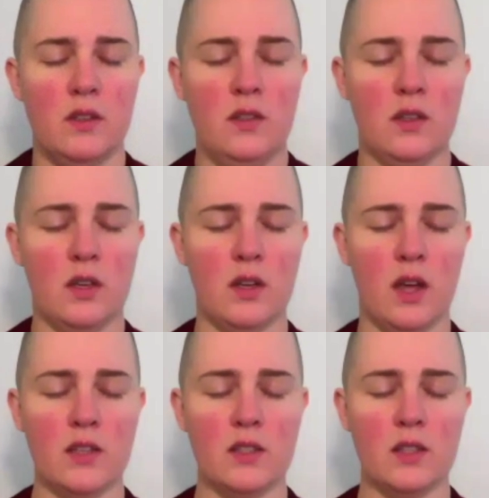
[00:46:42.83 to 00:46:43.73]
and
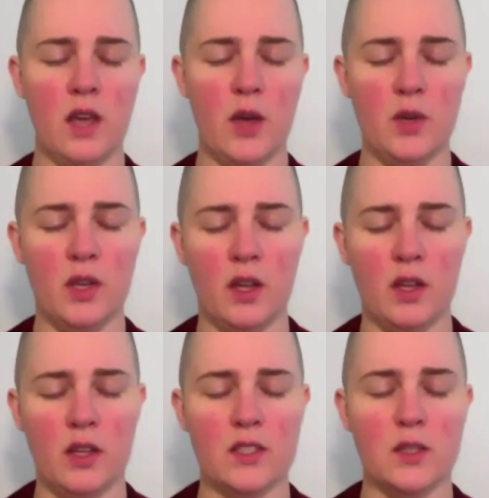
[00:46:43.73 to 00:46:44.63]
ask, how can I
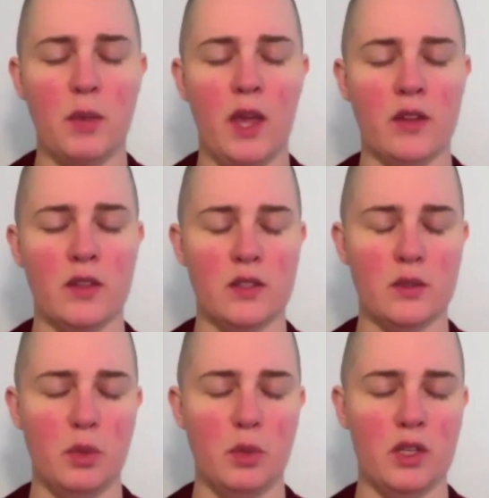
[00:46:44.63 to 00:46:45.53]
expand this
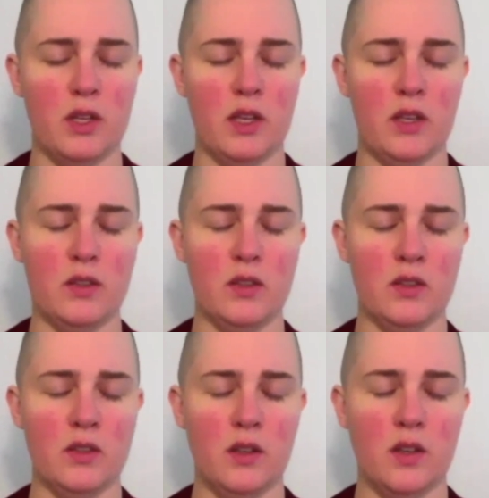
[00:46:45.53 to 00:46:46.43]
ability
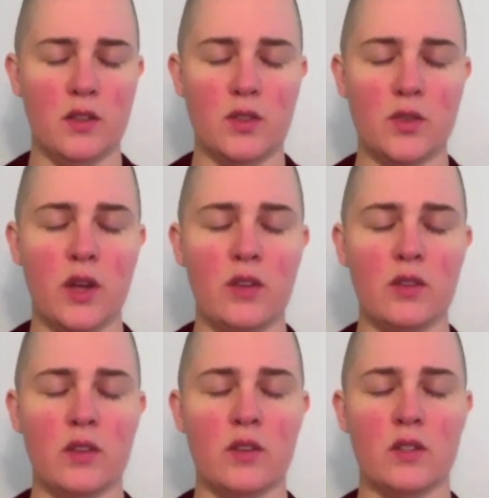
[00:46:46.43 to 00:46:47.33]
and
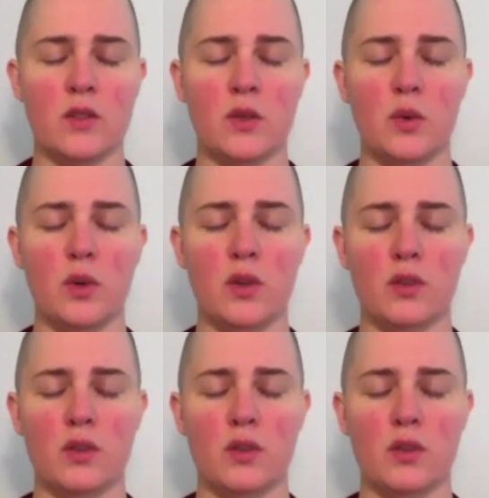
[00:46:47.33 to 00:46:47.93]
strengthen this tool?